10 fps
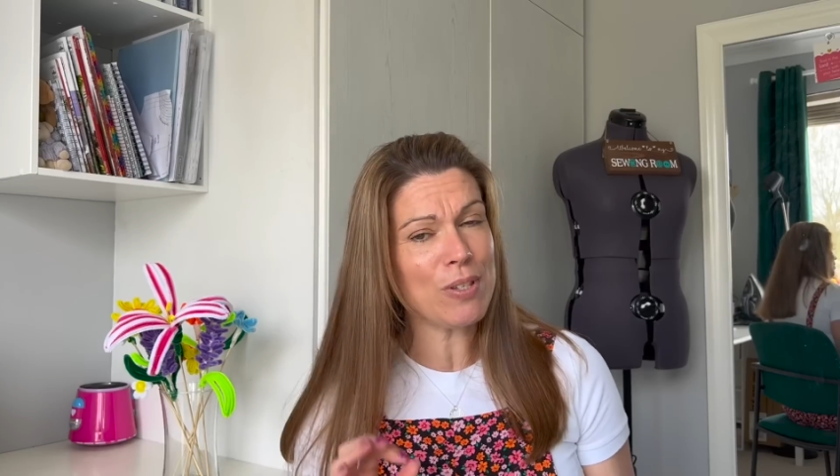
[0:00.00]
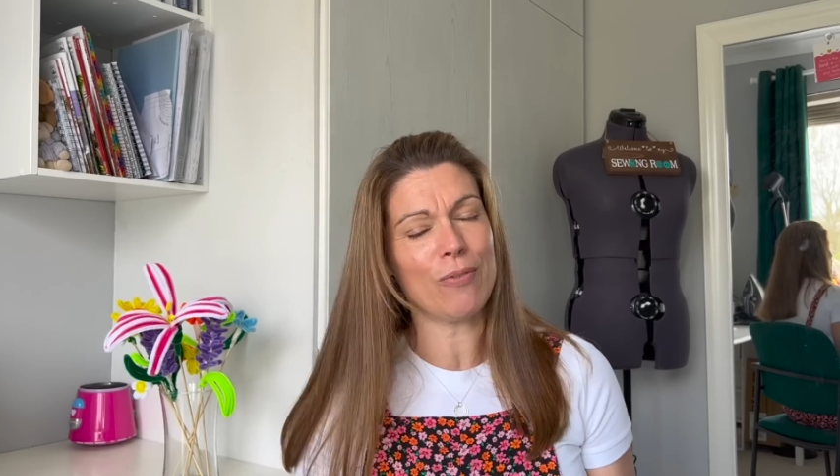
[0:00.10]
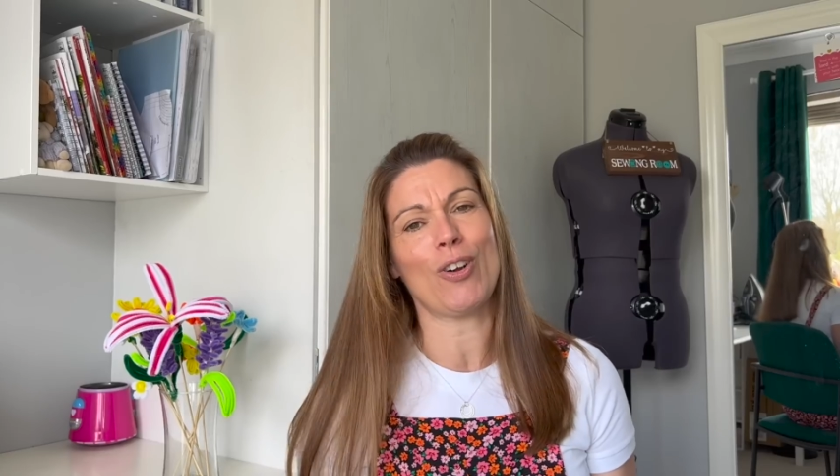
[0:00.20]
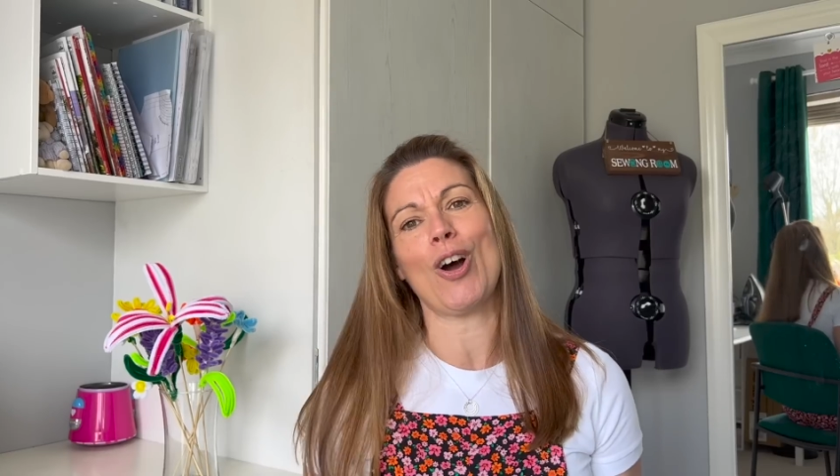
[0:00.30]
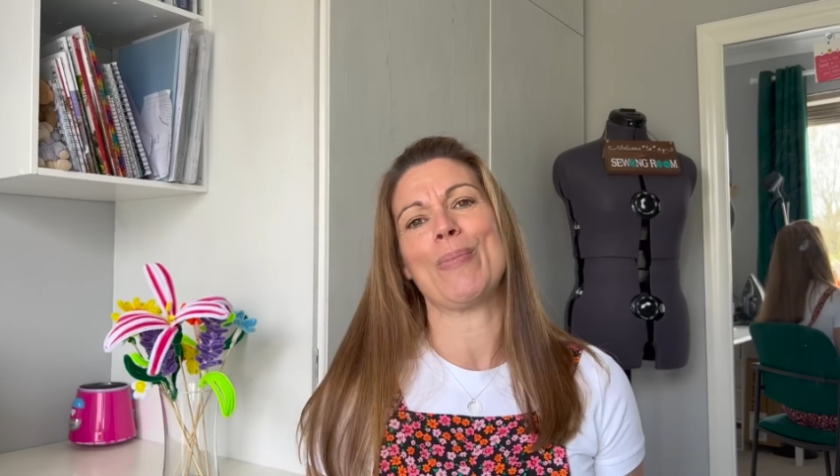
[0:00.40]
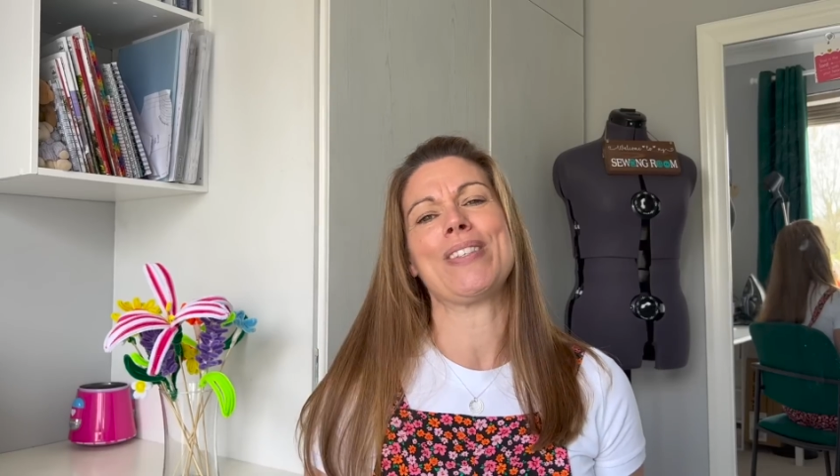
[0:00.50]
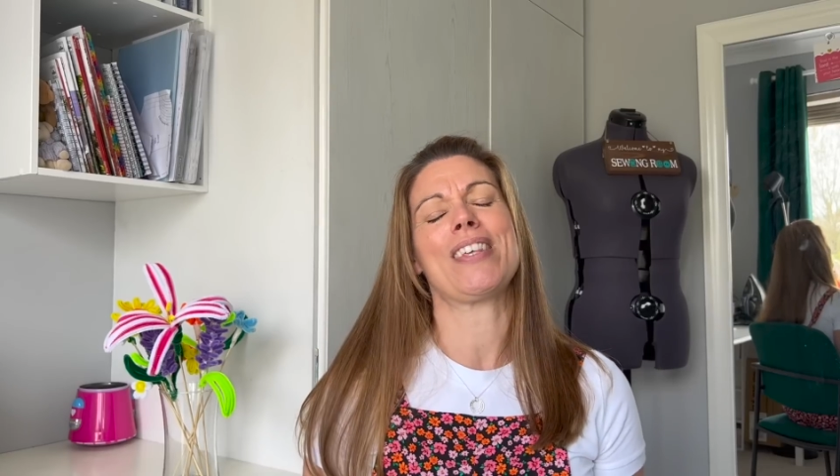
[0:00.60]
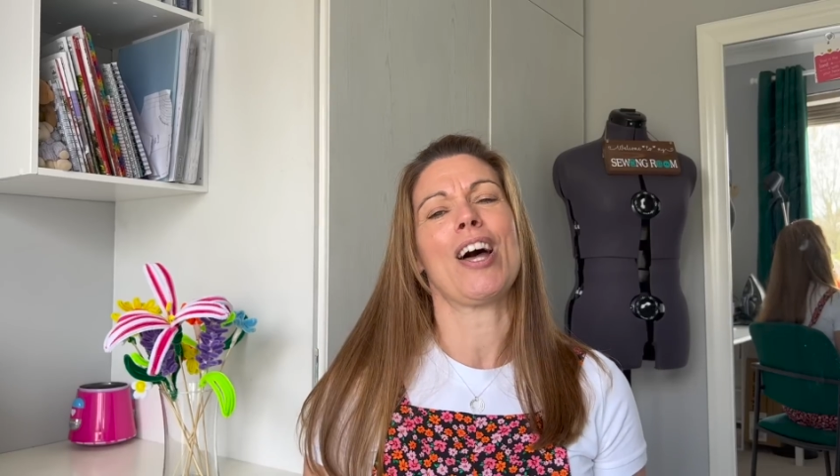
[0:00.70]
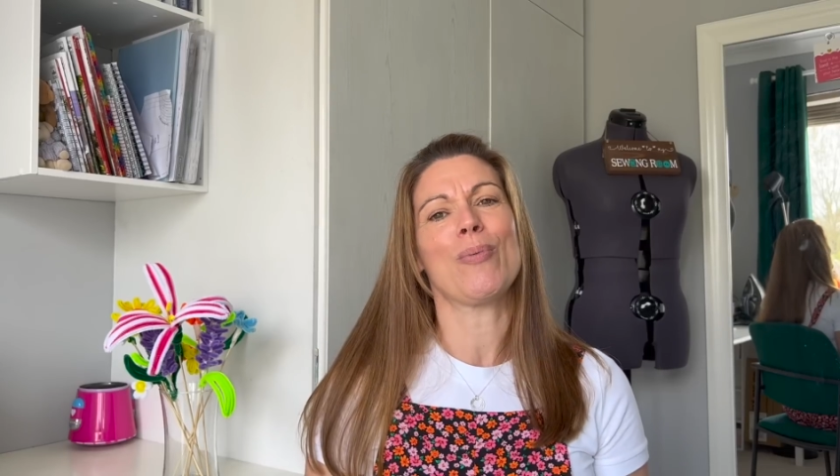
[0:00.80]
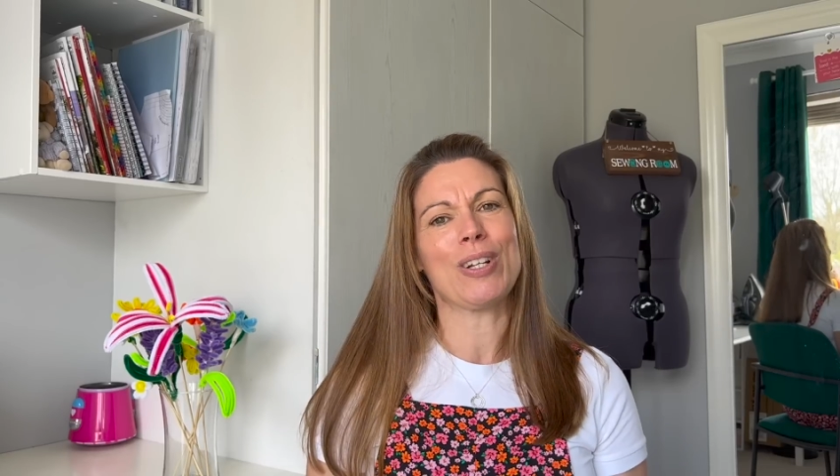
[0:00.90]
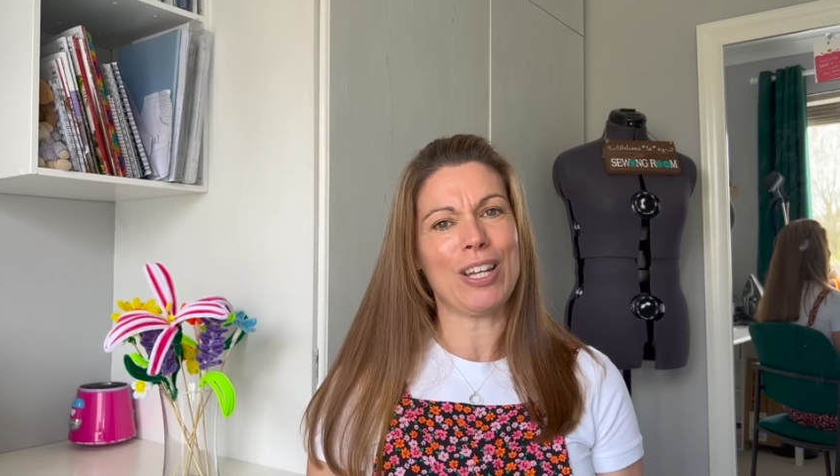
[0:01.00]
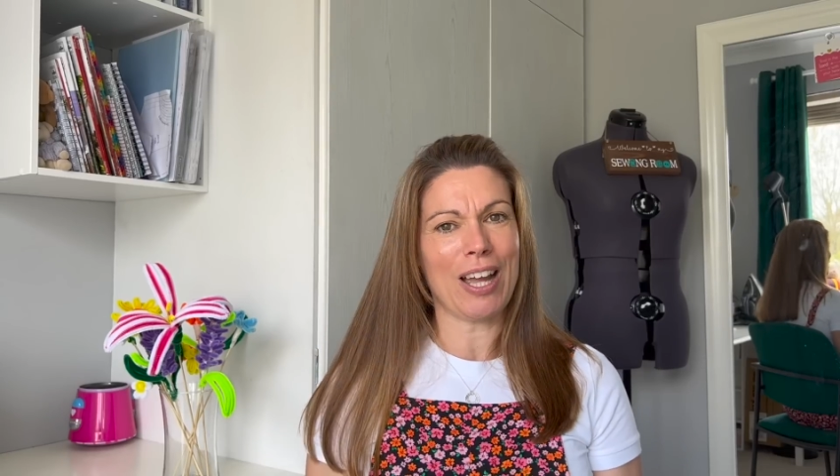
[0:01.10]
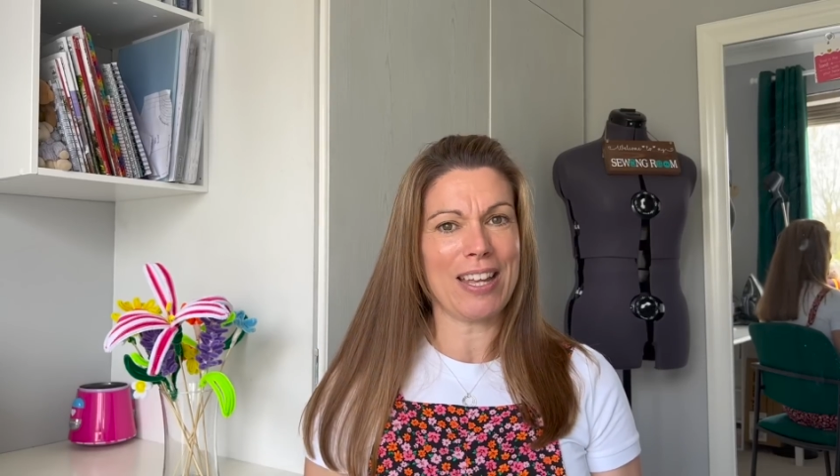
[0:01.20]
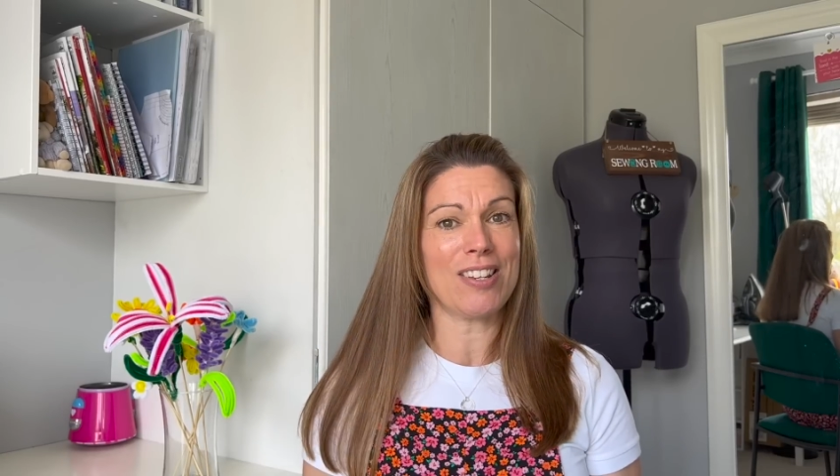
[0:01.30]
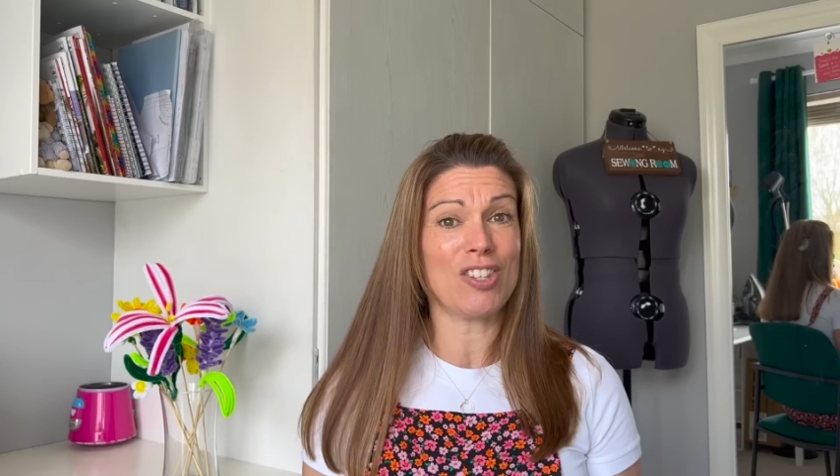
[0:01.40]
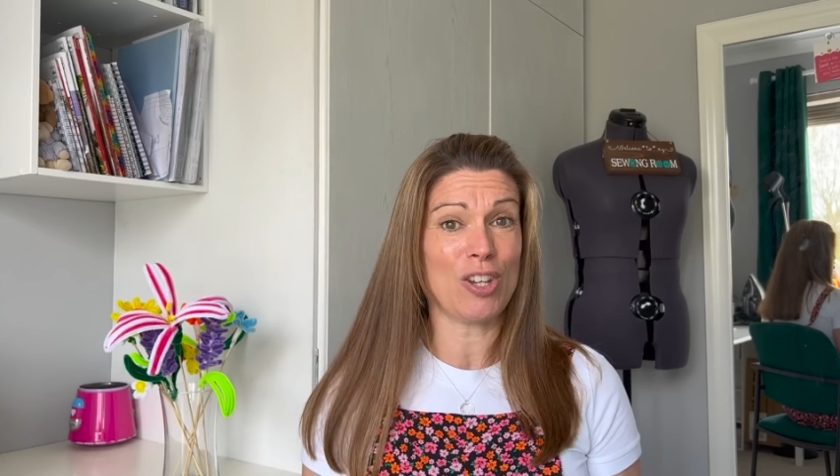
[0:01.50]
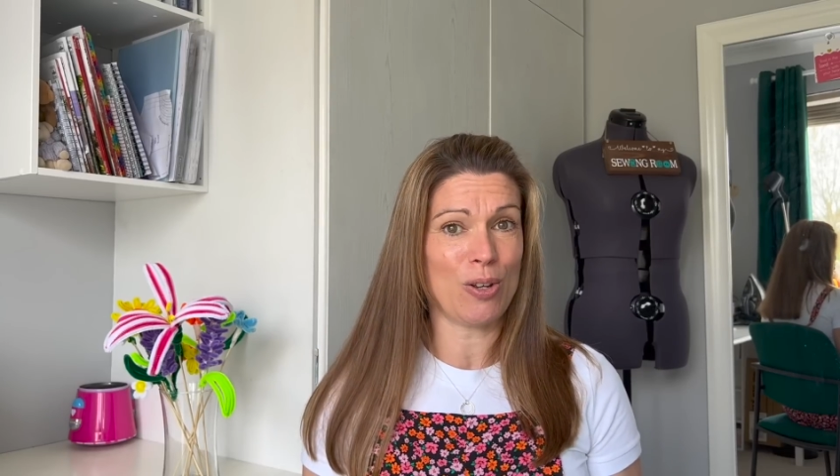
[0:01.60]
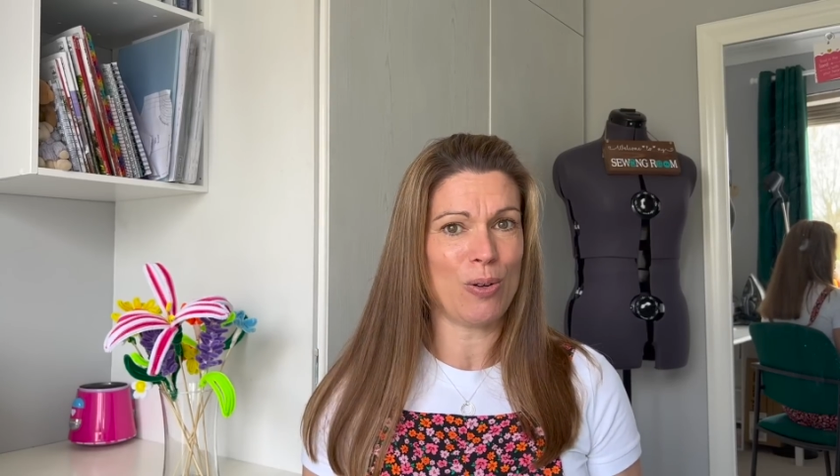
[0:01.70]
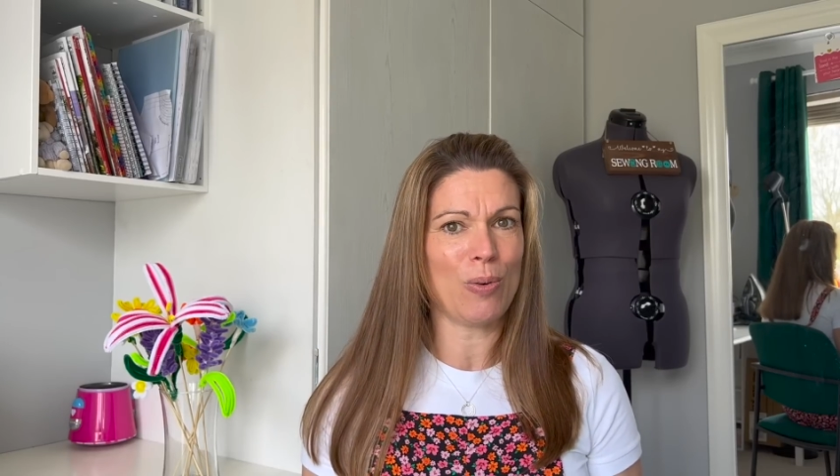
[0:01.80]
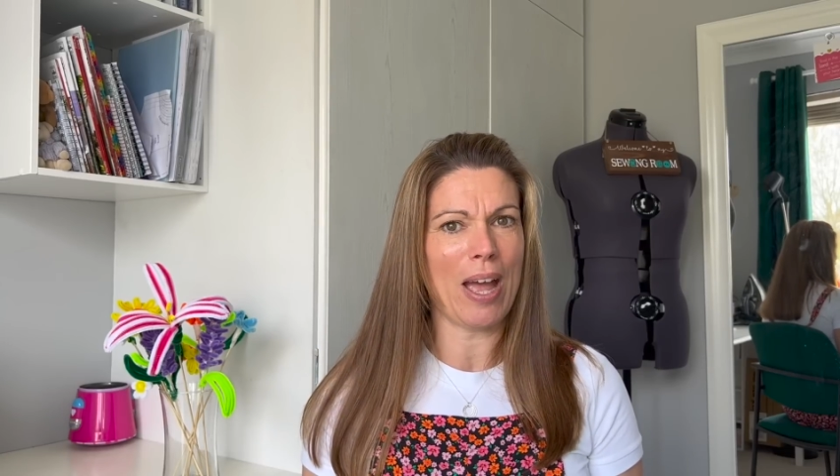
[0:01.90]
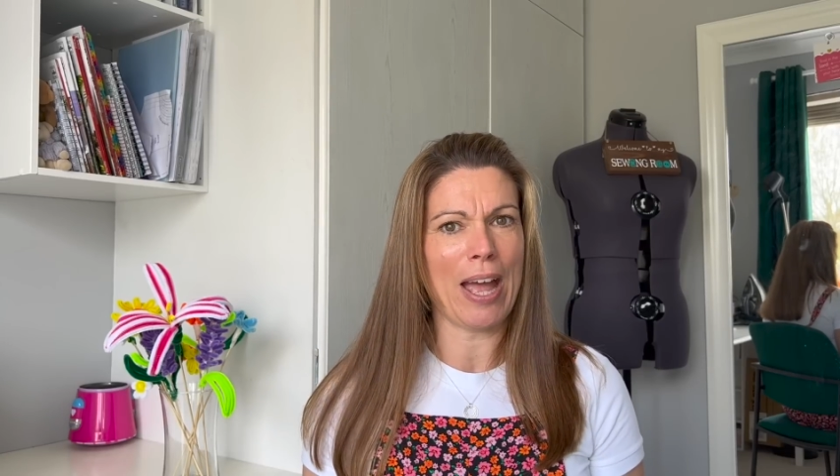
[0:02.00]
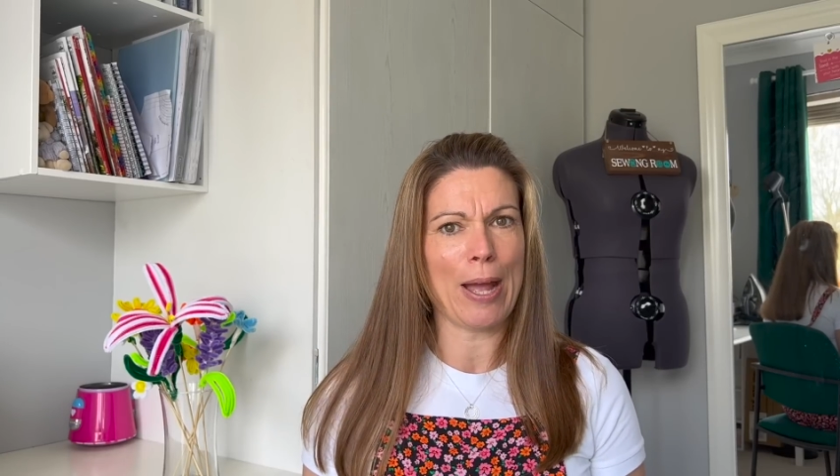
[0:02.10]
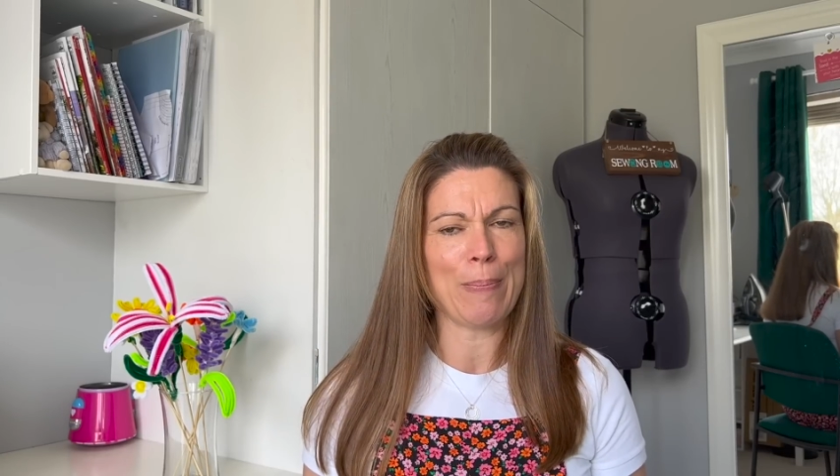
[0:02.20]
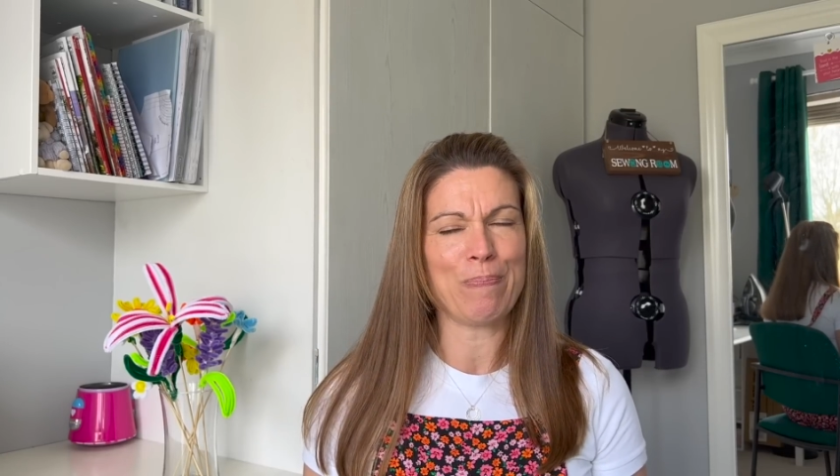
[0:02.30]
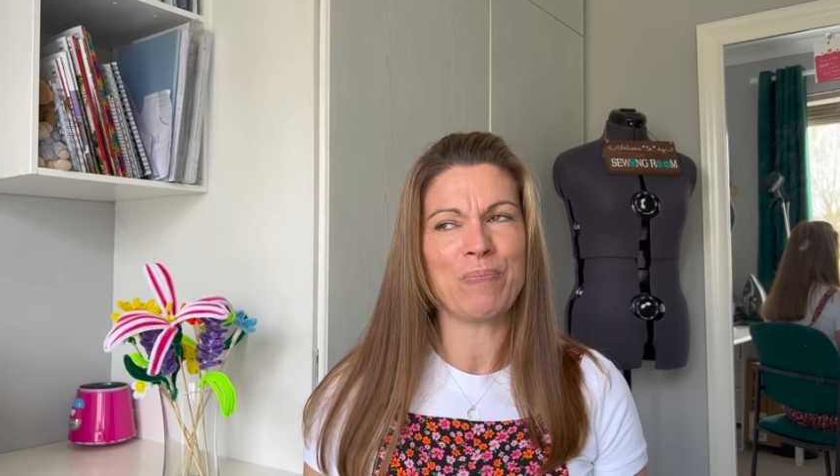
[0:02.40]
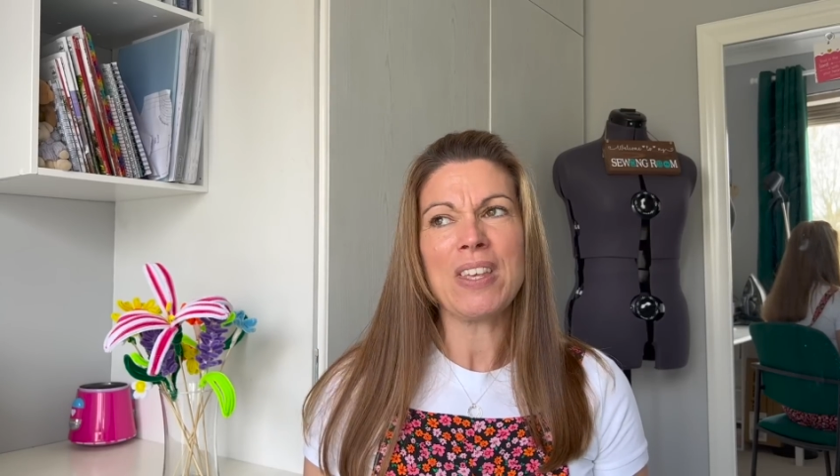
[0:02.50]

of garments that I would like to have